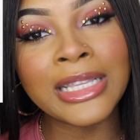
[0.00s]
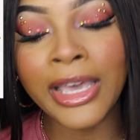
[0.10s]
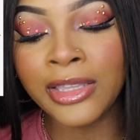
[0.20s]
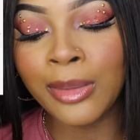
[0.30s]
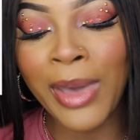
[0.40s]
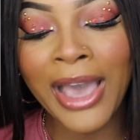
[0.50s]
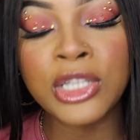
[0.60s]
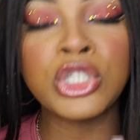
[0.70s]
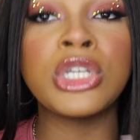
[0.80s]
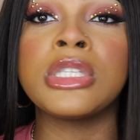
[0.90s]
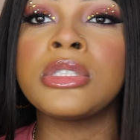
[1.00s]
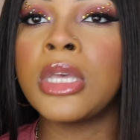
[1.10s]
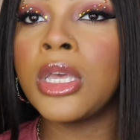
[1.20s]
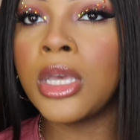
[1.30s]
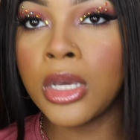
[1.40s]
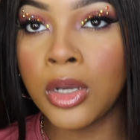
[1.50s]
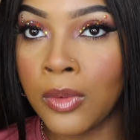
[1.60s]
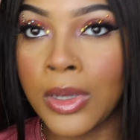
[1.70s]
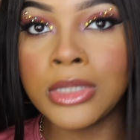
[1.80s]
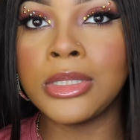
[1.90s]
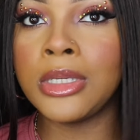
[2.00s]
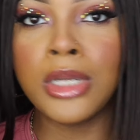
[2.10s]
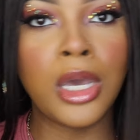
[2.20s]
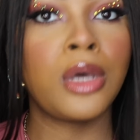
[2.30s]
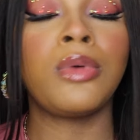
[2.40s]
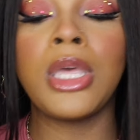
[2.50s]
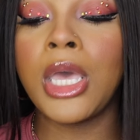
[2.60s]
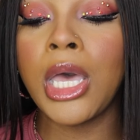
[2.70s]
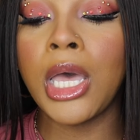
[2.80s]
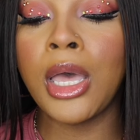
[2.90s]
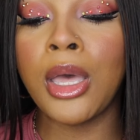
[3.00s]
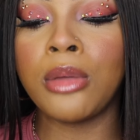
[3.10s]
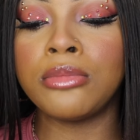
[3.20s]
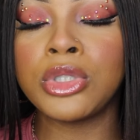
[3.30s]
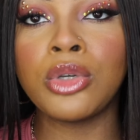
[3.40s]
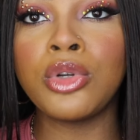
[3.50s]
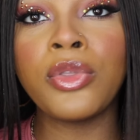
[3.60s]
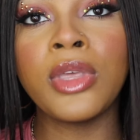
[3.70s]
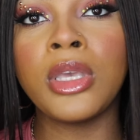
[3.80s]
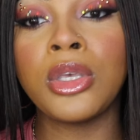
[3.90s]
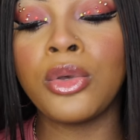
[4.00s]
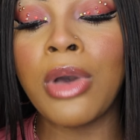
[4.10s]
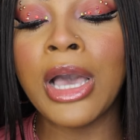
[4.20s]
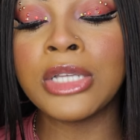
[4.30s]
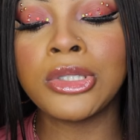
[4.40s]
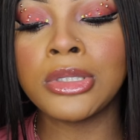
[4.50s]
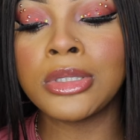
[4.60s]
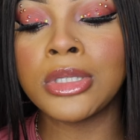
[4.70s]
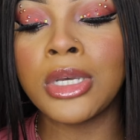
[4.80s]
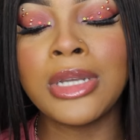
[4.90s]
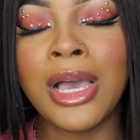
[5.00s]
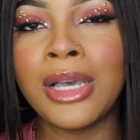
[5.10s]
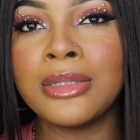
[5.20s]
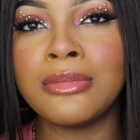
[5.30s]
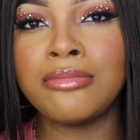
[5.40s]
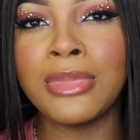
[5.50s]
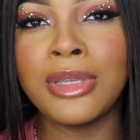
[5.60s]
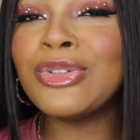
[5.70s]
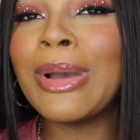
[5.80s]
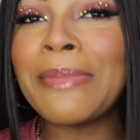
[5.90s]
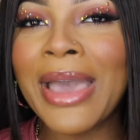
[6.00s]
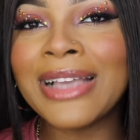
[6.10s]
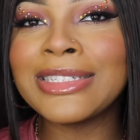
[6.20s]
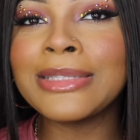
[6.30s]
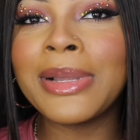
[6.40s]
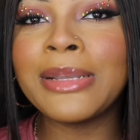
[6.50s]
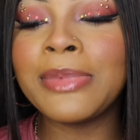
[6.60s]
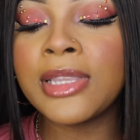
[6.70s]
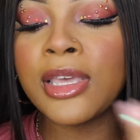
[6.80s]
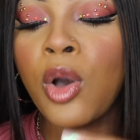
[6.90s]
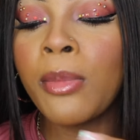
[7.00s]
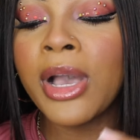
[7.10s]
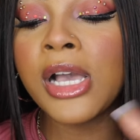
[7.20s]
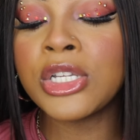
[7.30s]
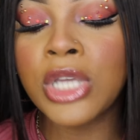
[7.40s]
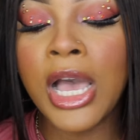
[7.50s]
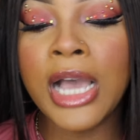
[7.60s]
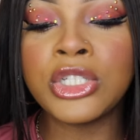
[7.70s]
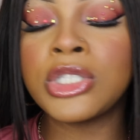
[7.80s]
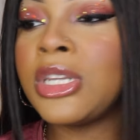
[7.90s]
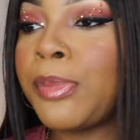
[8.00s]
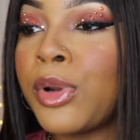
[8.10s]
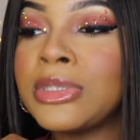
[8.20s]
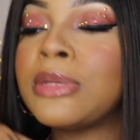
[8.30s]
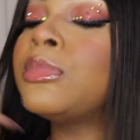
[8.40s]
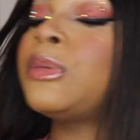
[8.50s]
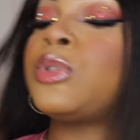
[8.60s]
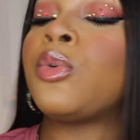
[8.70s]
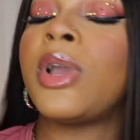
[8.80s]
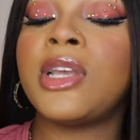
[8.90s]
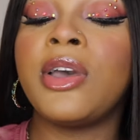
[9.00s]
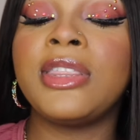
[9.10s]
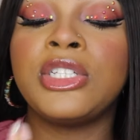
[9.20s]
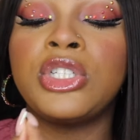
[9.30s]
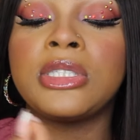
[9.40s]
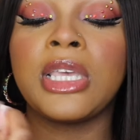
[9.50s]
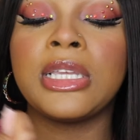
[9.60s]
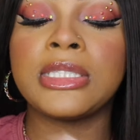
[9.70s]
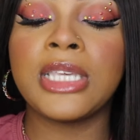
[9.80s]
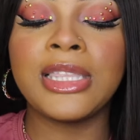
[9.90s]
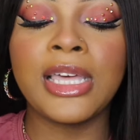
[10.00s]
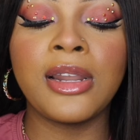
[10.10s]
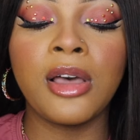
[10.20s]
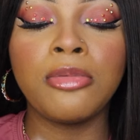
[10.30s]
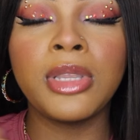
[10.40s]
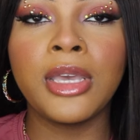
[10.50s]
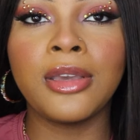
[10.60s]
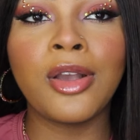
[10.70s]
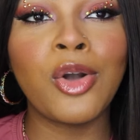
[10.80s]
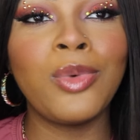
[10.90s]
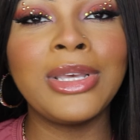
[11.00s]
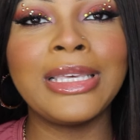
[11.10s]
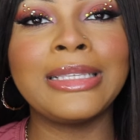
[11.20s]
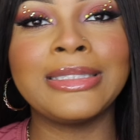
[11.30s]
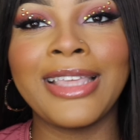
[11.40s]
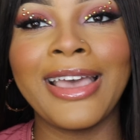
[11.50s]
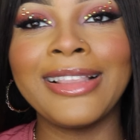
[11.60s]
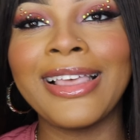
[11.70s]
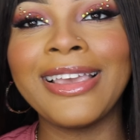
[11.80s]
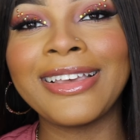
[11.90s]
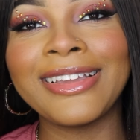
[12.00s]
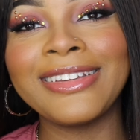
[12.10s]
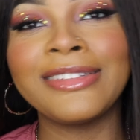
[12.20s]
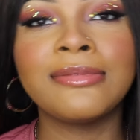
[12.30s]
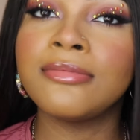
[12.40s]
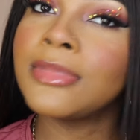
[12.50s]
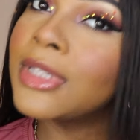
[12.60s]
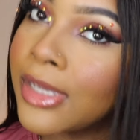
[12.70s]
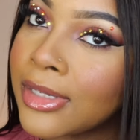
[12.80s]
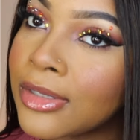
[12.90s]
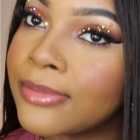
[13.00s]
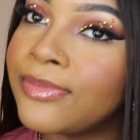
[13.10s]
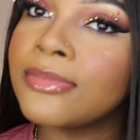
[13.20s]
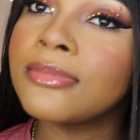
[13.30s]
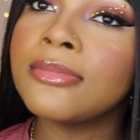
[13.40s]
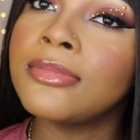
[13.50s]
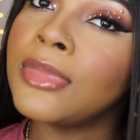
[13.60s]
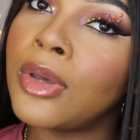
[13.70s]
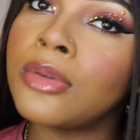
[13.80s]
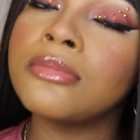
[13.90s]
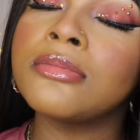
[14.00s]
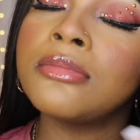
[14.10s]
Like, the packaging is crazy. No. So no thank you. I just could not. Can you imagine somebody being like, oh my gosh, I just need to put on some lipstick right now, and they just like take that out? I'll be like, girl, what is that? Like, look, no.